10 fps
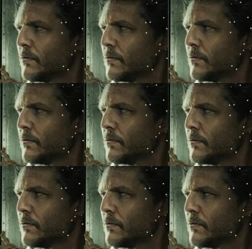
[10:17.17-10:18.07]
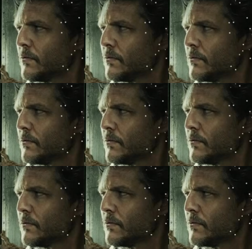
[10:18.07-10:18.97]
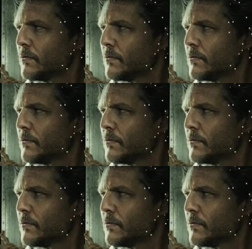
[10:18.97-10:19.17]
This person isn't speaking.